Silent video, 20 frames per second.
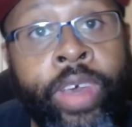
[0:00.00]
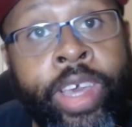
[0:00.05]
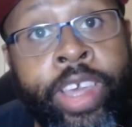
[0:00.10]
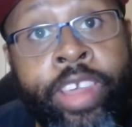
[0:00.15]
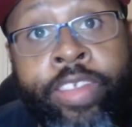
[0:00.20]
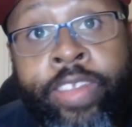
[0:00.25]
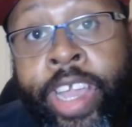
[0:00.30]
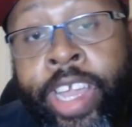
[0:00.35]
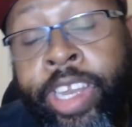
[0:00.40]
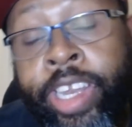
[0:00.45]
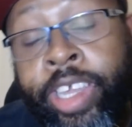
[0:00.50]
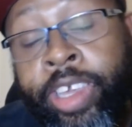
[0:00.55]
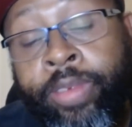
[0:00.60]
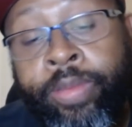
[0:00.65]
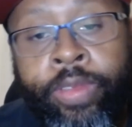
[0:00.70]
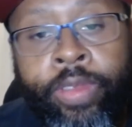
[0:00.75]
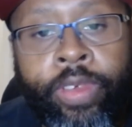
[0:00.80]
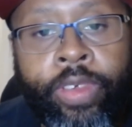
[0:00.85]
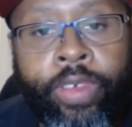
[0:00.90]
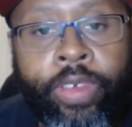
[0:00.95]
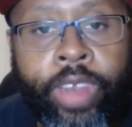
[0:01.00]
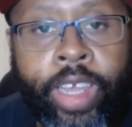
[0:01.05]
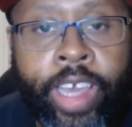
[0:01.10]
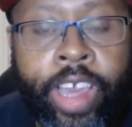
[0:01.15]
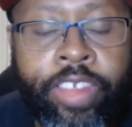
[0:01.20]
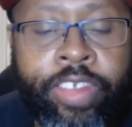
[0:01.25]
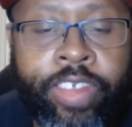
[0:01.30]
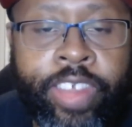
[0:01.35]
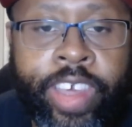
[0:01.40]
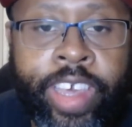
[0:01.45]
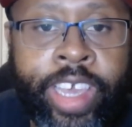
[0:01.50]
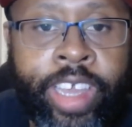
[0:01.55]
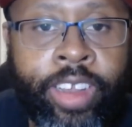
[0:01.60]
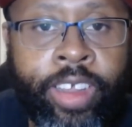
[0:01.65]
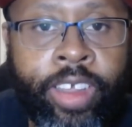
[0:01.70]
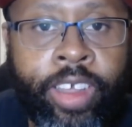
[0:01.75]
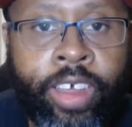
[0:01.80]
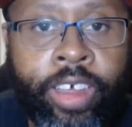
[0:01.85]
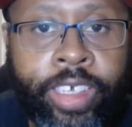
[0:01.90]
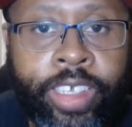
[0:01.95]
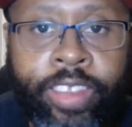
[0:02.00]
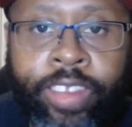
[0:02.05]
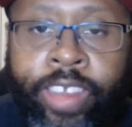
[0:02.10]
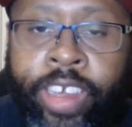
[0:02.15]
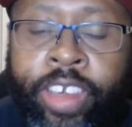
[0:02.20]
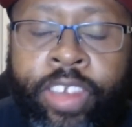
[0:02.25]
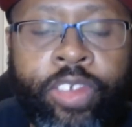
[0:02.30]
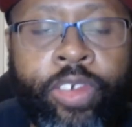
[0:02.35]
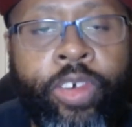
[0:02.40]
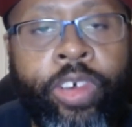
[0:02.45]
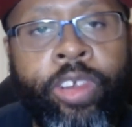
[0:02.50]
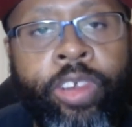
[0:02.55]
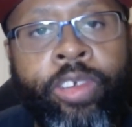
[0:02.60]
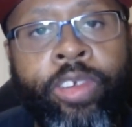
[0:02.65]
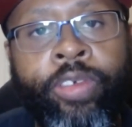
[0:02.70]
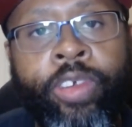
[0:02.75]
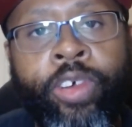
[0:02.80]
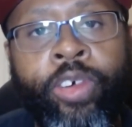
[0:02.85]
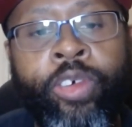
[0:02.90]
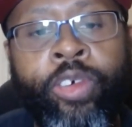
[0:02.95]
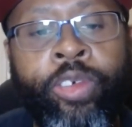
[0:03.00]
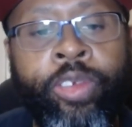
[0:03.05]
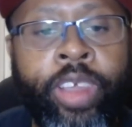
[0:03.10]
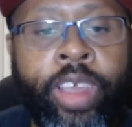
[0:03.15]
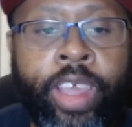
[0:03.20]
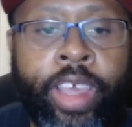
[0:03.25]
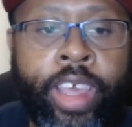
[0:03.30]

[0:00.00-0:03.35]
Stadium. Like I said, uh, is going on the road.